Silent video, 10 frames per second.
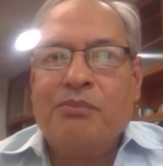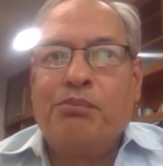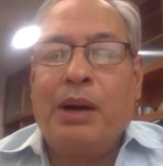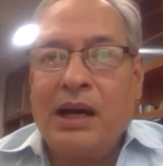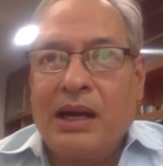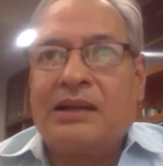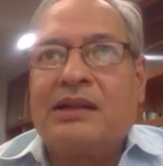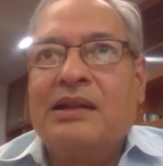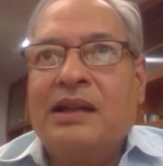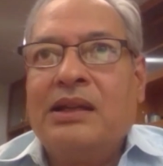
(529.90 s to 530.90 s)

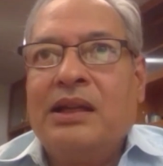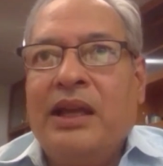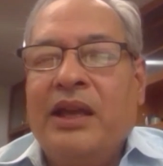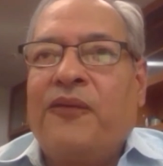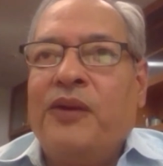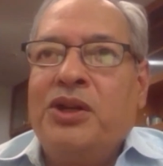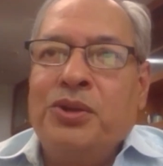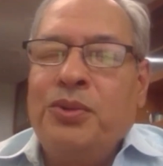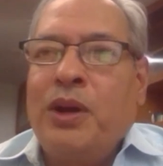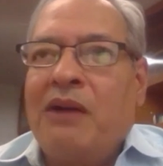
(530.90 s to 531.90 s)
But if we
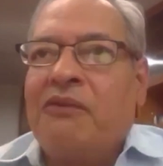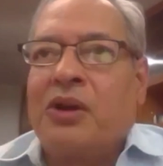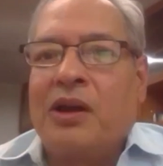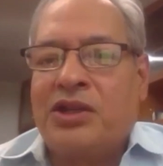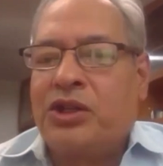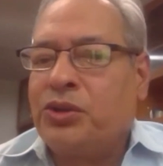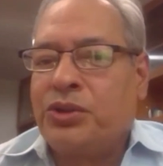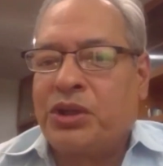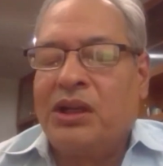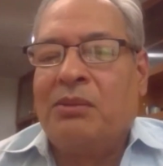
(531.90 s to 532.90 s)
do have a
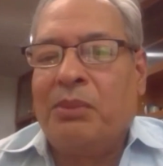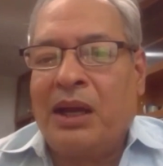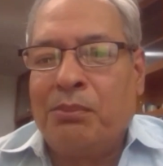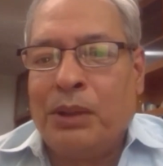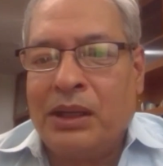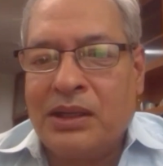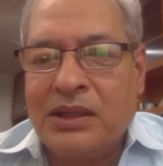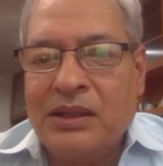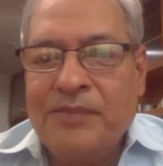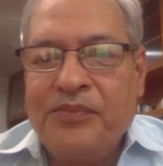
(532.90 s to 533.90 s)
constitutional amendment
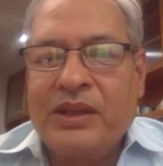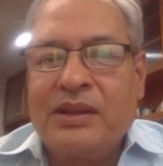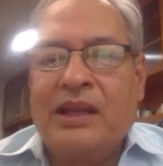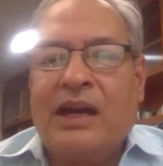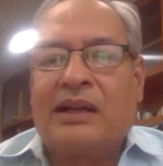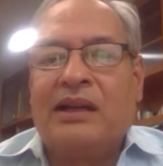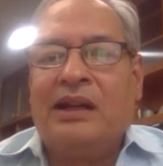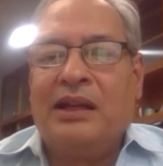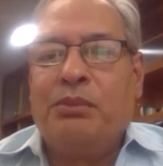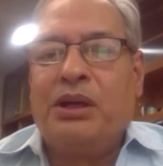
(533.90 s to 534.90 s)
that
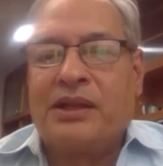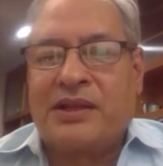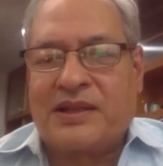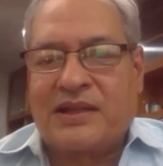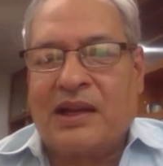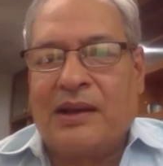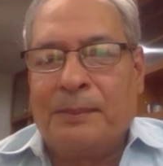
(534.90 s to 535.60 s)
limits